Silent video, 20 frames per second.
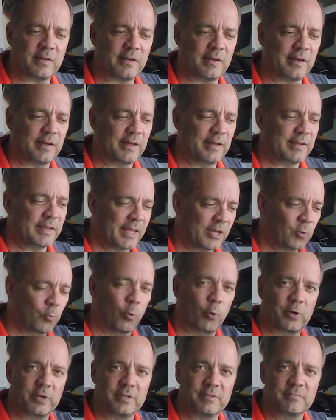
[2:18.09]
I get a
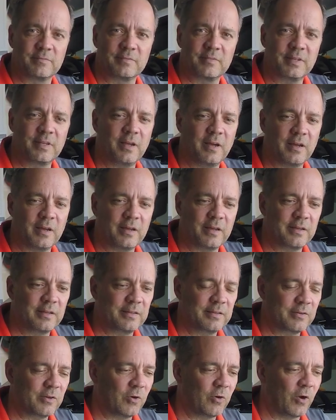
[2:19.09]
warning
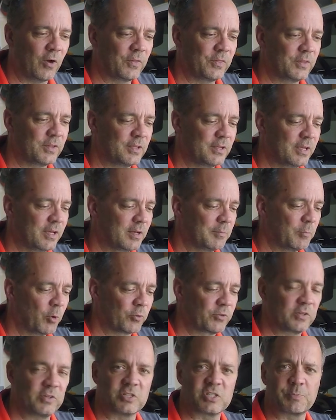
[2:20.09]
on the
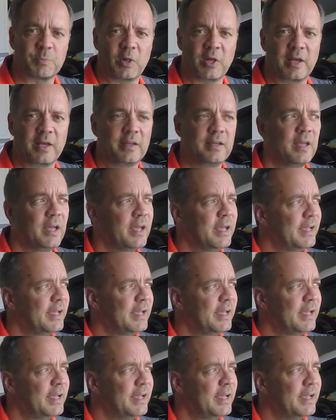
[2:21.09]
multi-display.